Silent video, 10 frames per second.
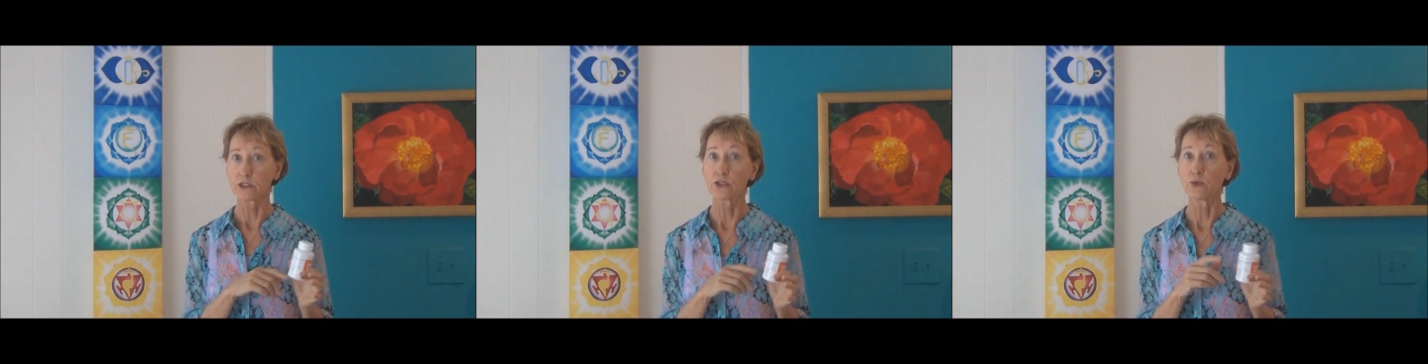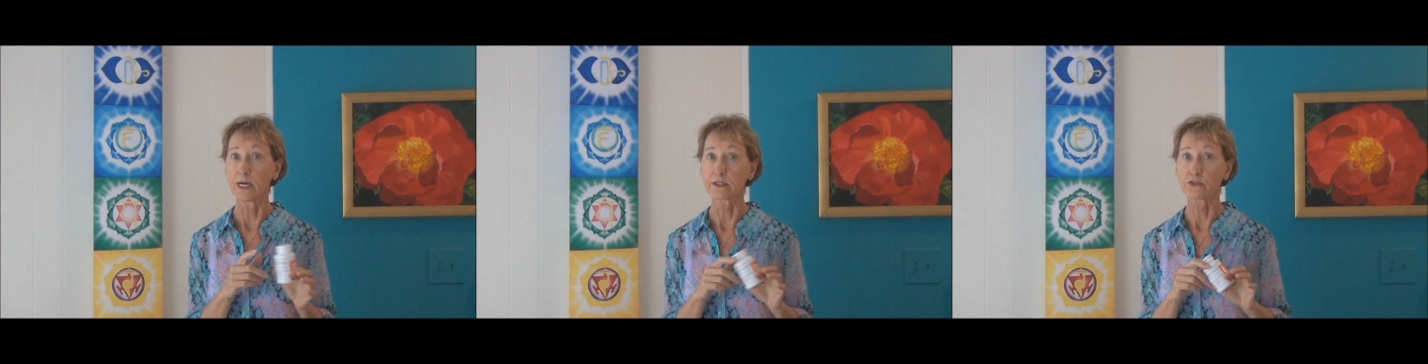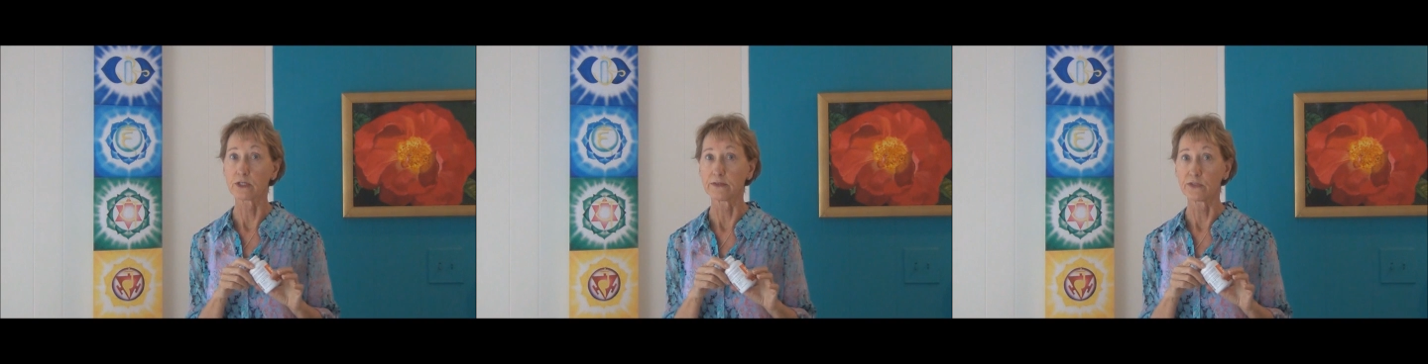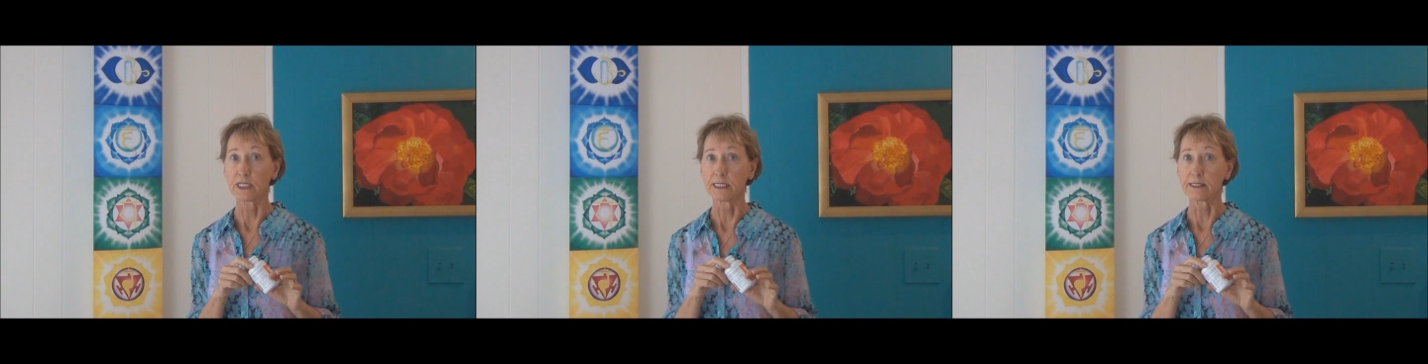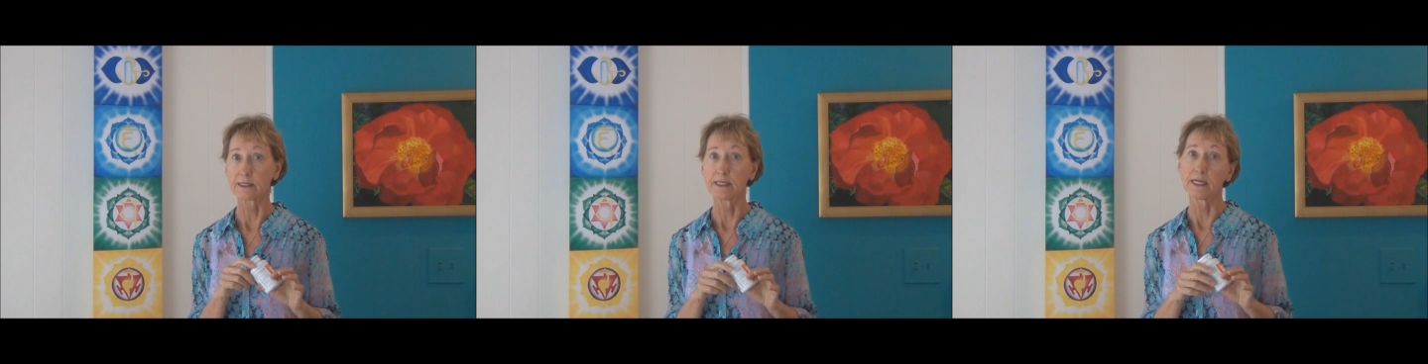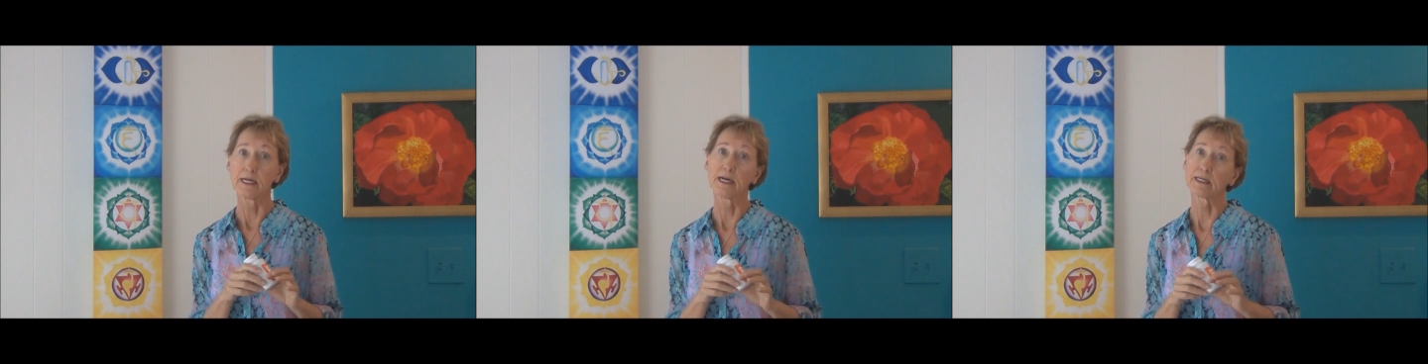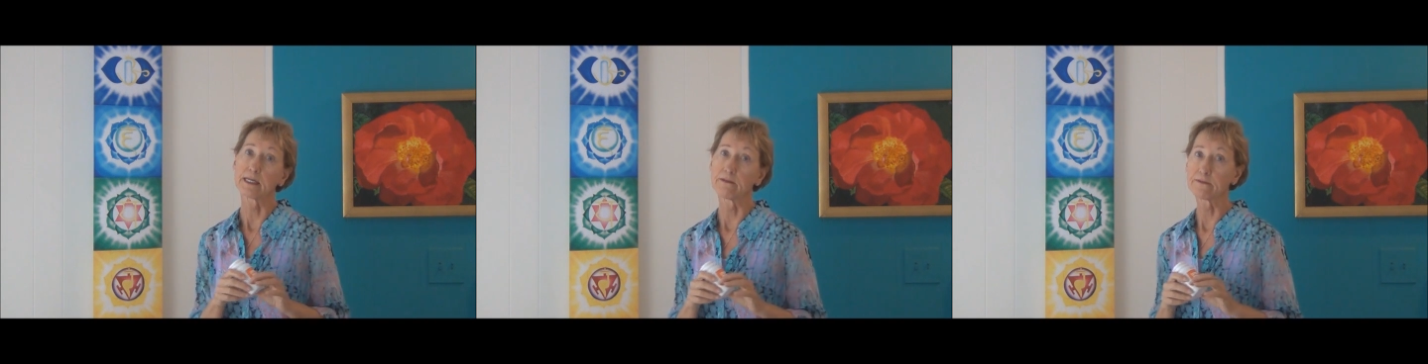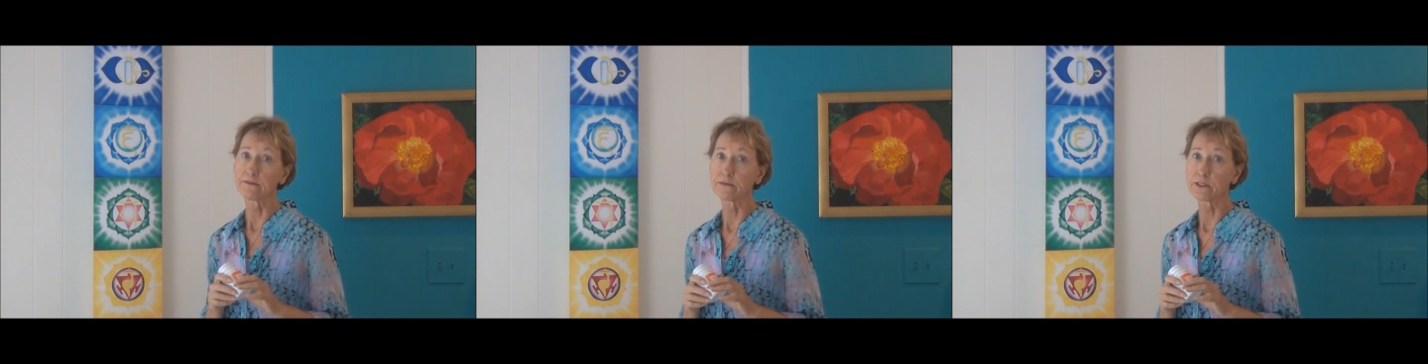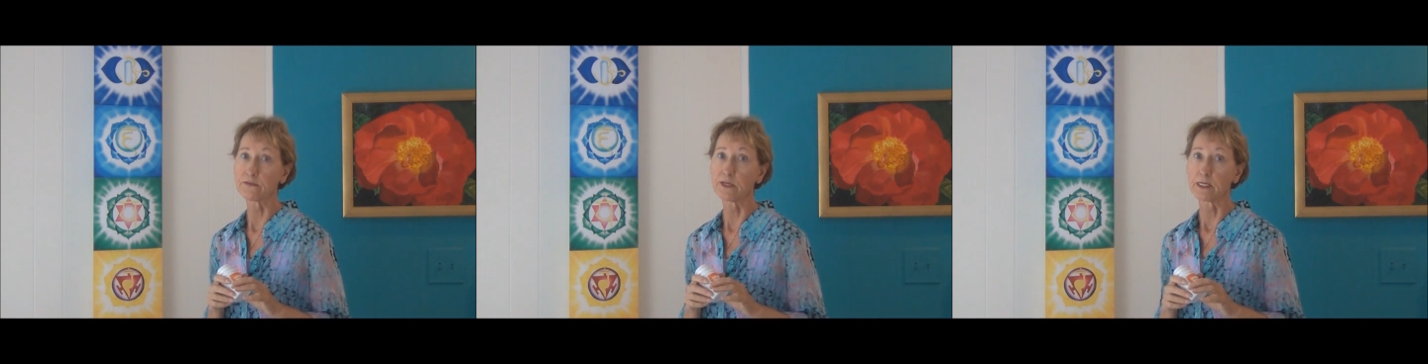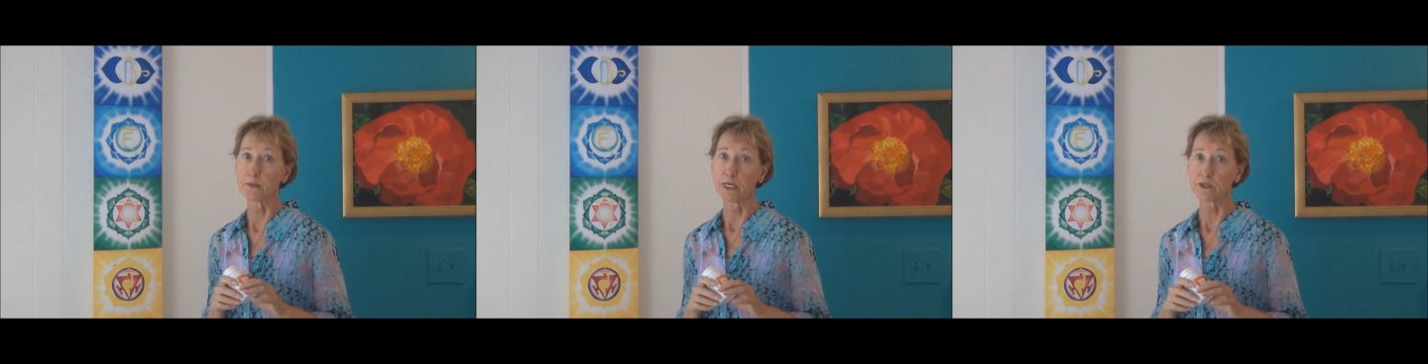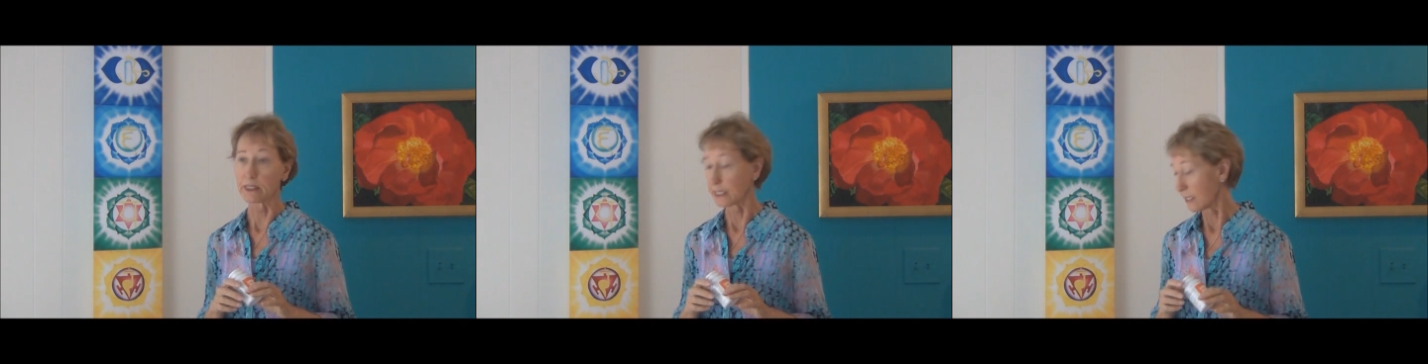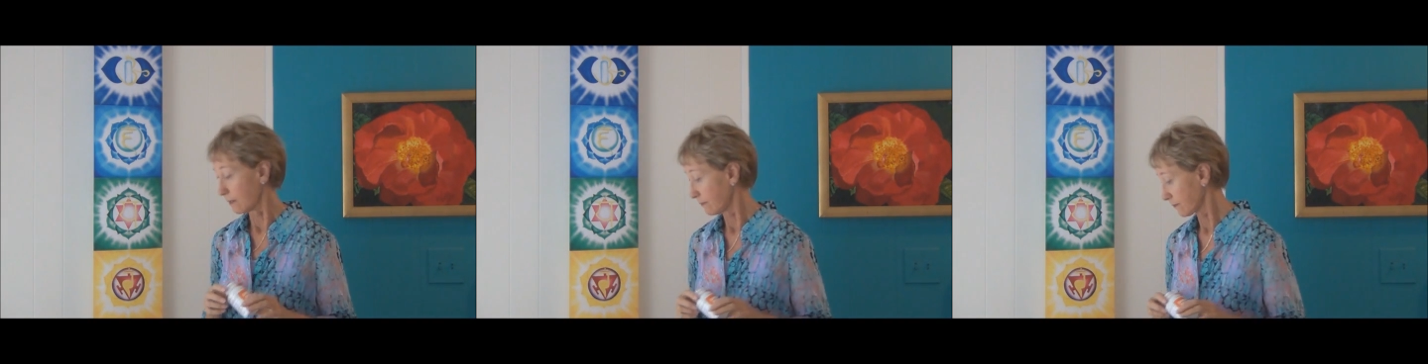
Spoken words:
2 extra of these, and then I get to feeling better again.